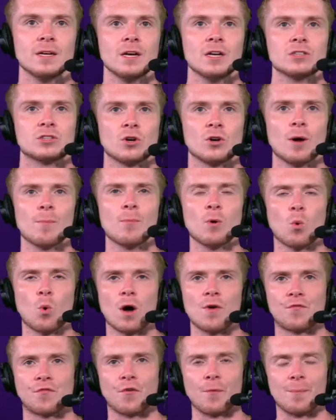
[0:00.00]
So number
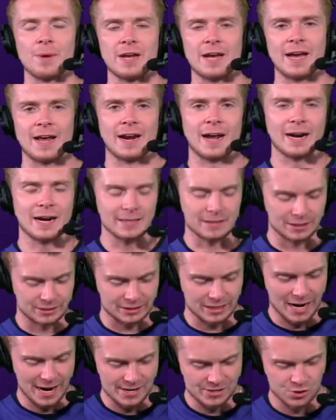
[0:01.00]
one for me, and I got this
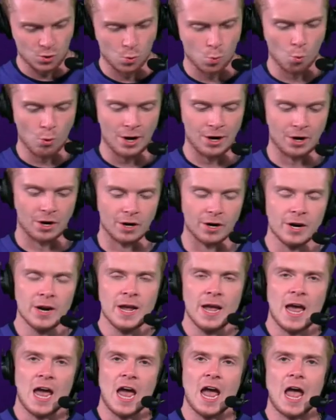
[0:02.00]
guy as a winner,
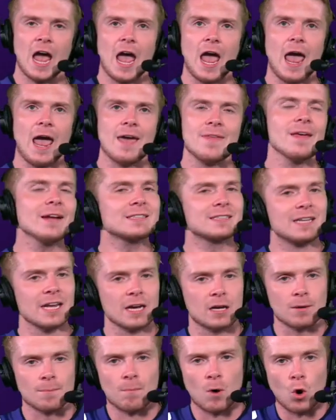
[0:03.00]
and that's
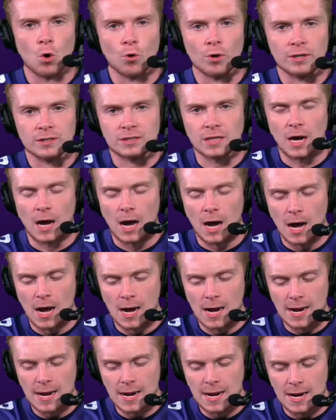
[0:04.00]
Nick Mullens.
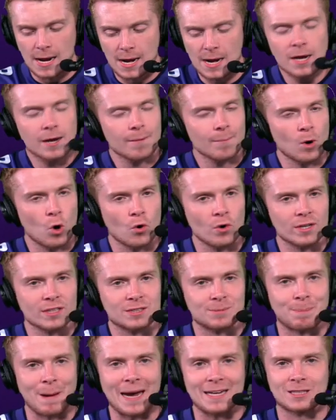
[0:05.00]
Nick Mullens,
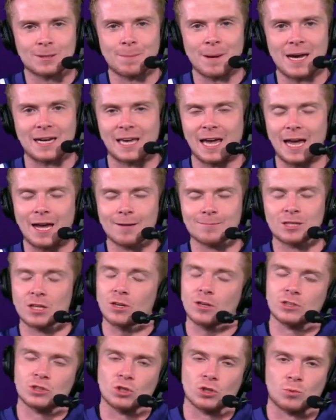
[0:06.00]
back-to-back games, I
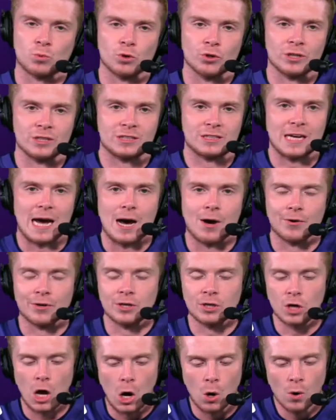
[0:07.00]
thought he looked really solid.
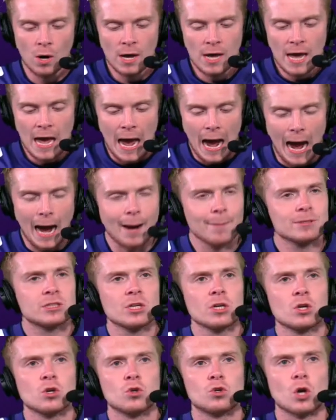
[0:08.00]
You know,
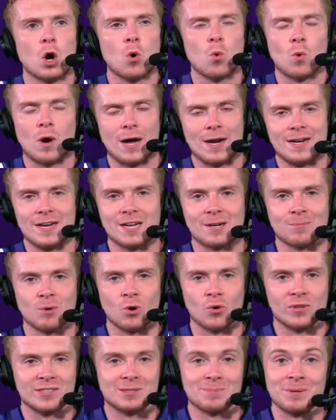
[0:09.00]
obviously you don't want Nick
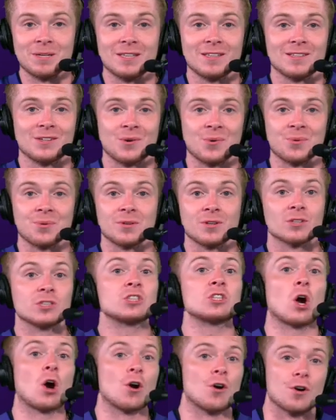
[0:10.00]
Mullens to be your
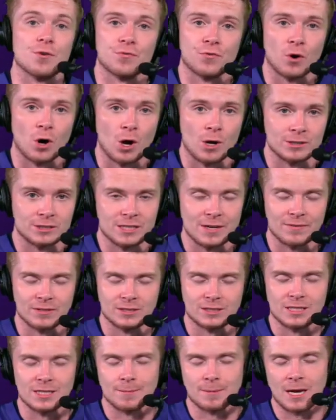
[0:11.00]
starter for all
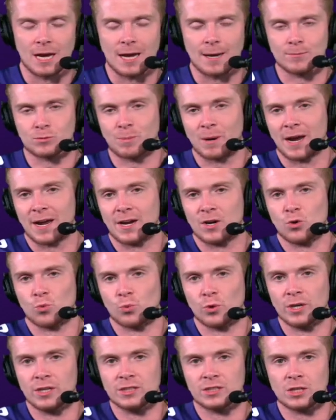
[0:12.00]
17 games by any
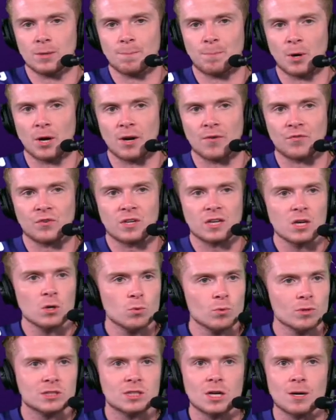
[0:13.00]
reason, but if he
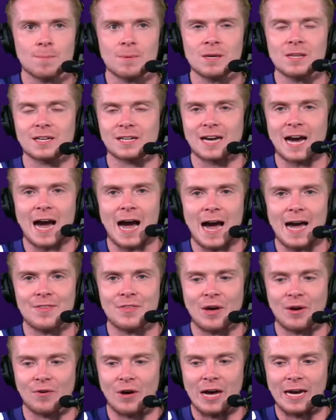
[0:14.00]
was going to be the guy
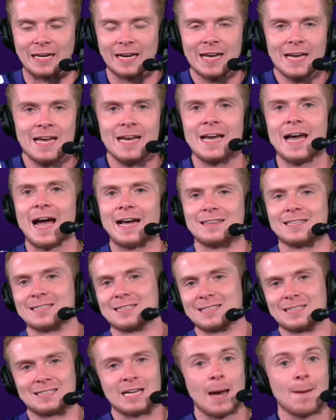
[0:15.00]
that, like, had to
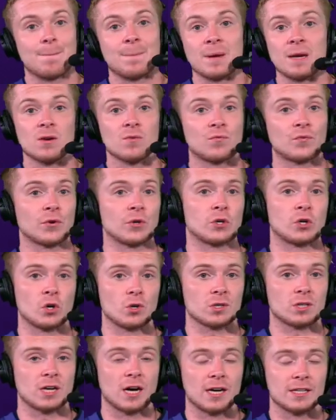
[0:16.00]
step in for
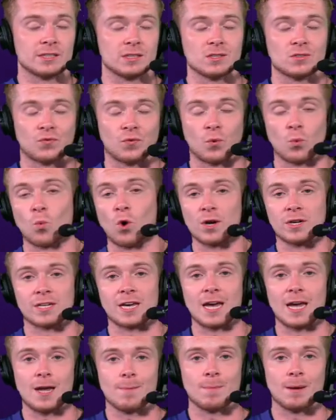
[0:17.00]
Kirk Cousins for one
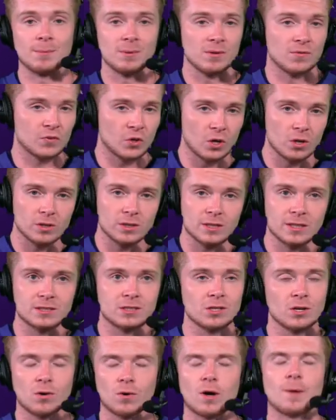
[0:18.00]
game, maybe if Kirk gets,
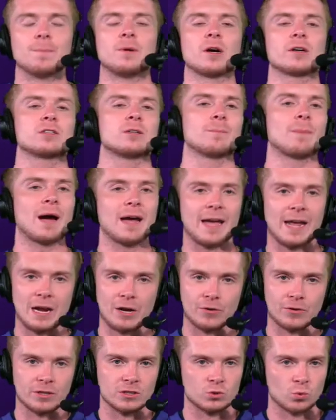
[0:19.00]
you know, abducted by
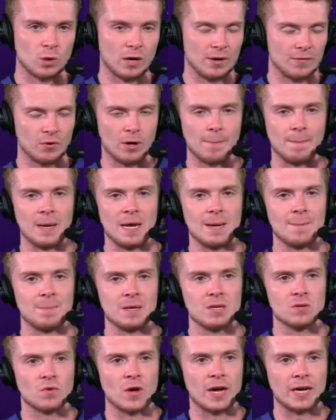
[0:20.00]
aliens, whatever it may
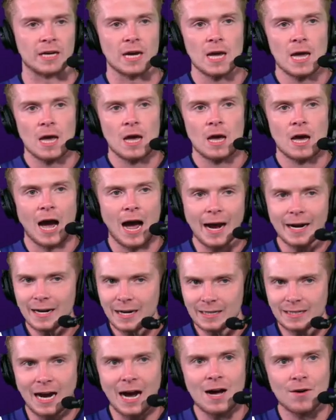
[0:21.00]
be, like, I
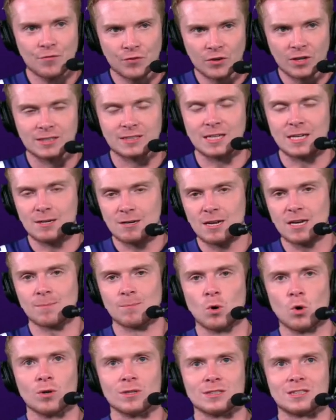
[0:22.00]
got confidence in Nick
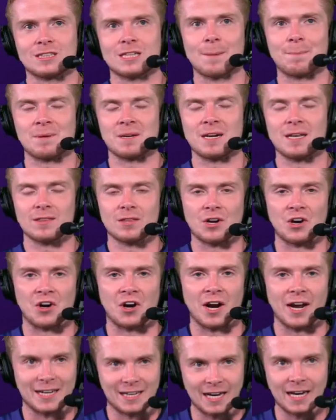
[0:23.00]
Mullens stepping in
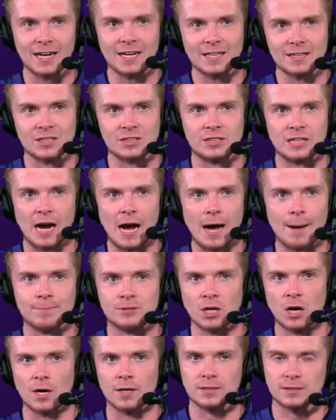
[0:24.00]
there and getting the job
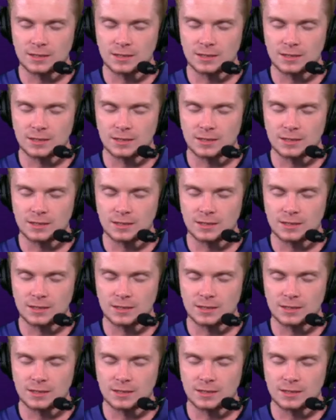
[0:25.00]
done.